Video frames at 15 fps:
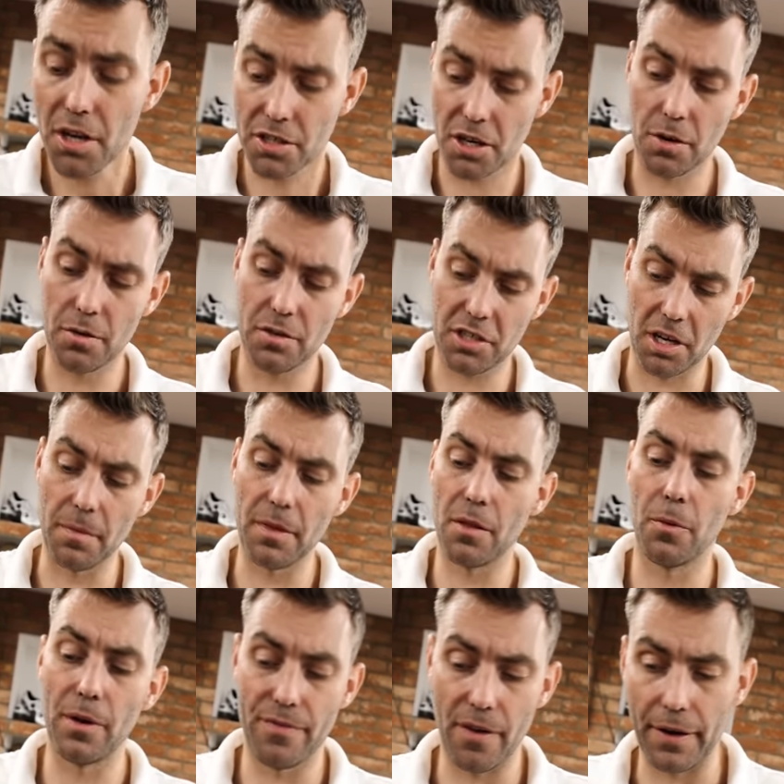So something
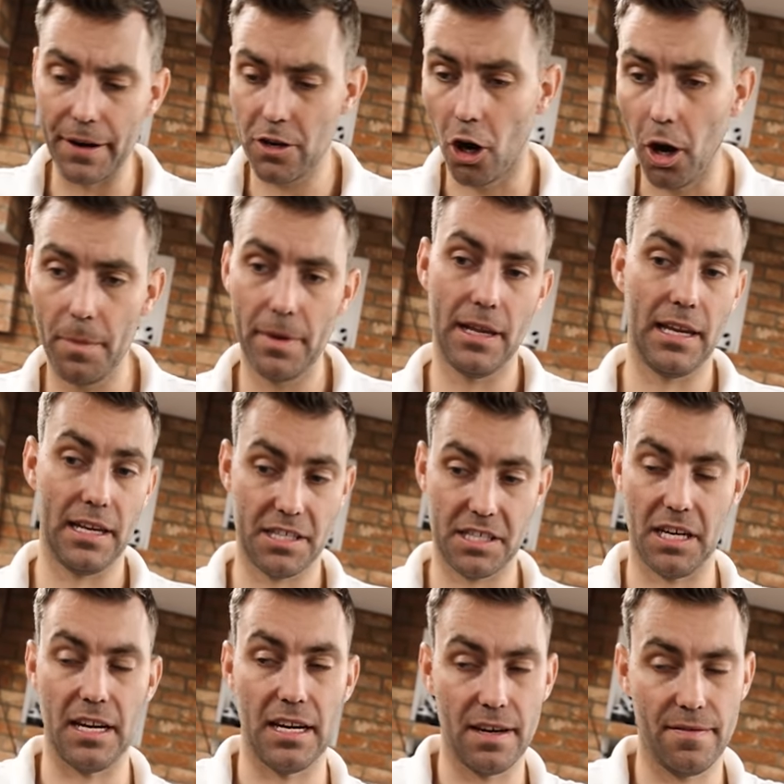that we very commonly
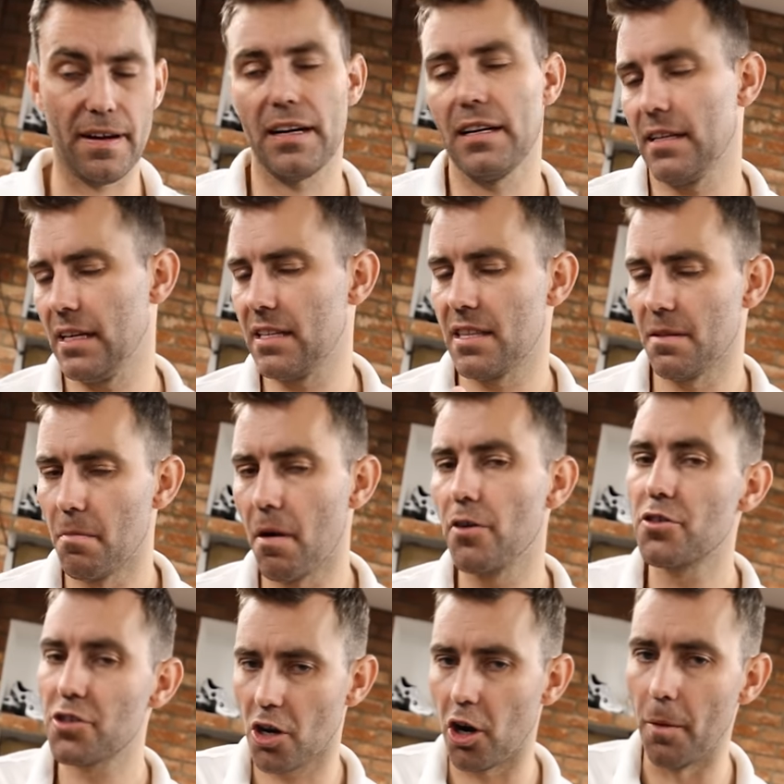see, and in fact it's the
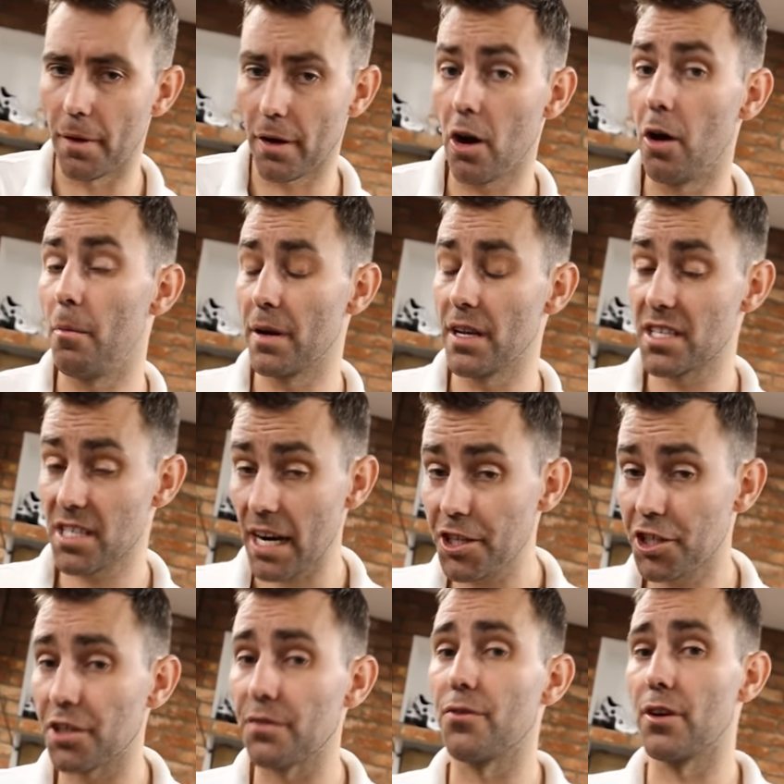most common
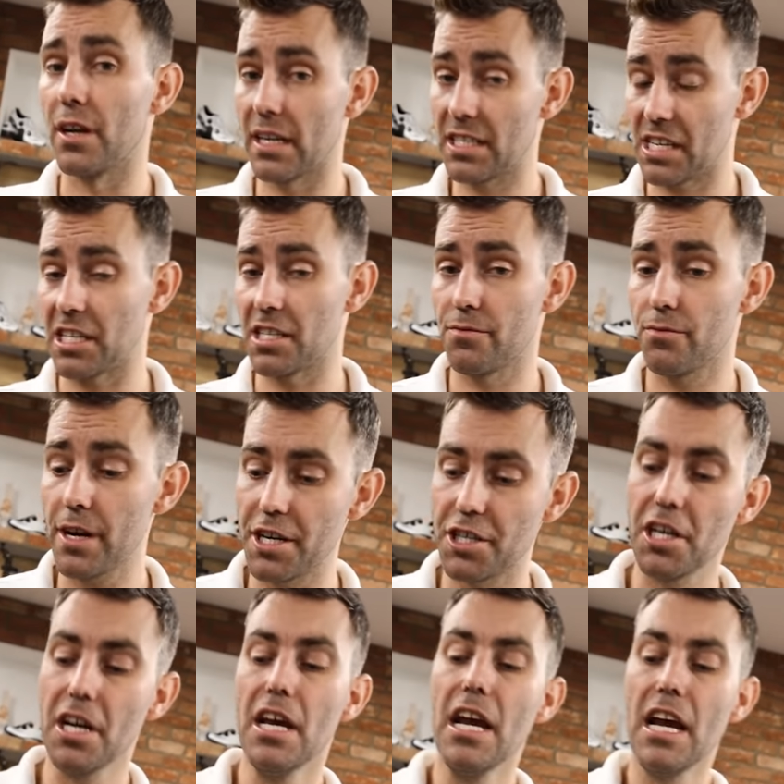compensation for an excessive
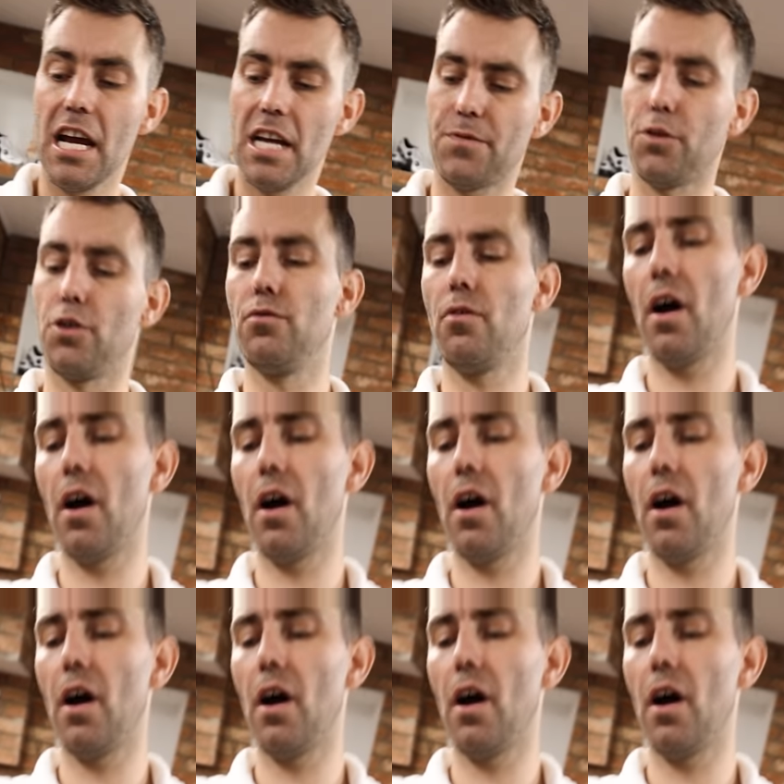reach, is for a